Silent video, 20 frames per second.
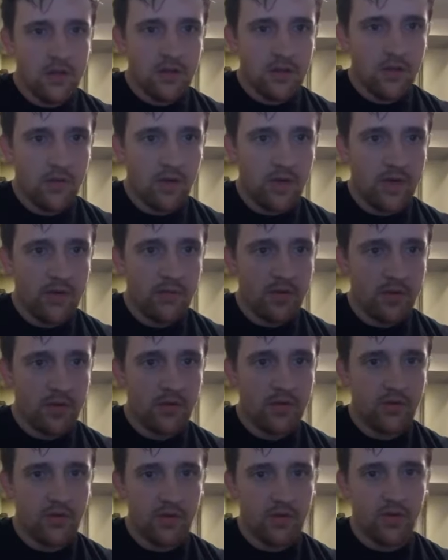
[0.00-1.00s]
Quiet mode
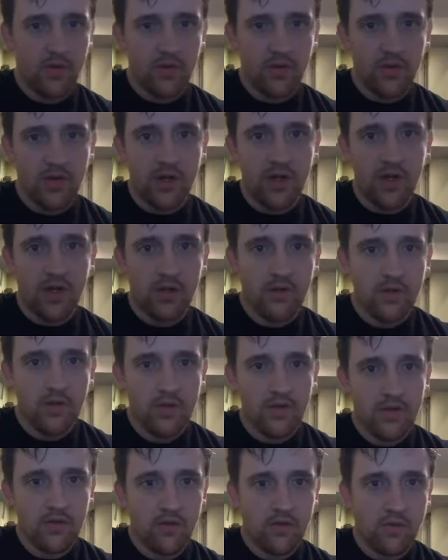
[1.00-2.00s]
turned on. How do I
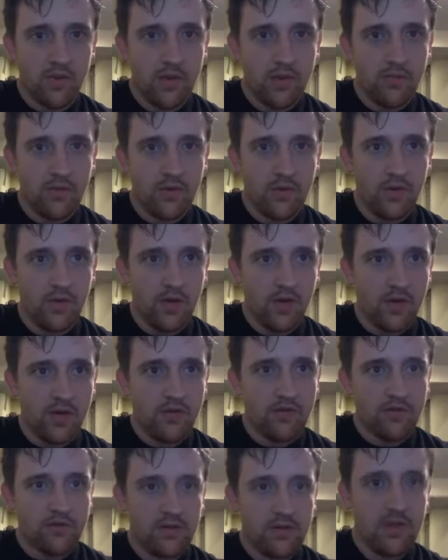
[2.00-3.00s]
turn quiet mode off?